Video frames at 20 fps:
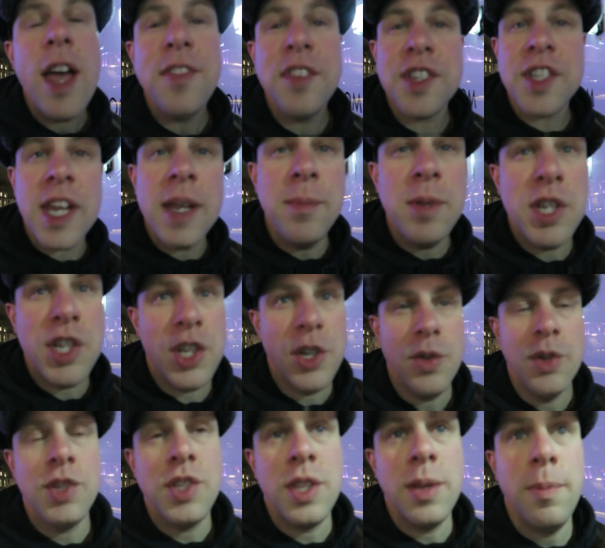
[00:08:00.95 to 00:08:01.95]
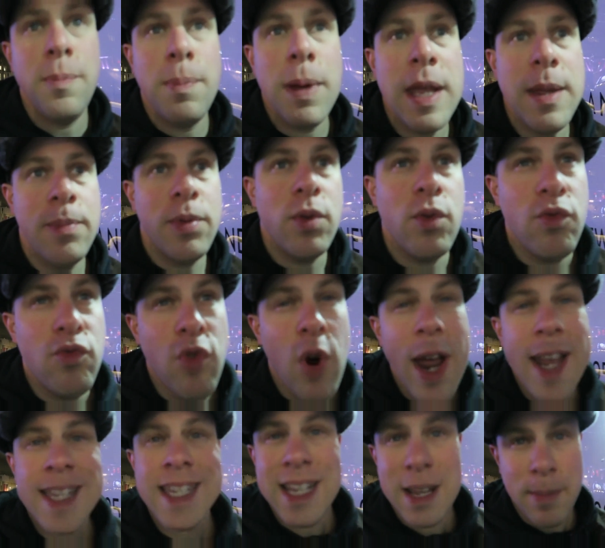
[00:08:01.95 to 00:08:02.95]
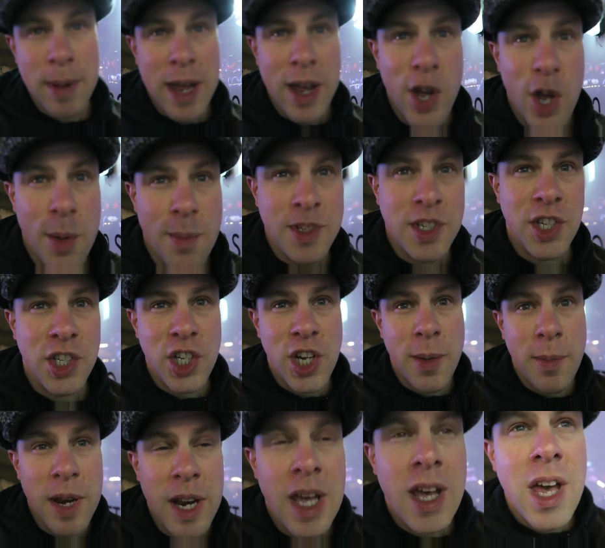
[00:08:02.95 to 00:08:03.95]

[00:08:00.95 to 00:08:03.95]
I had the same issue as the people writing about Home as a German.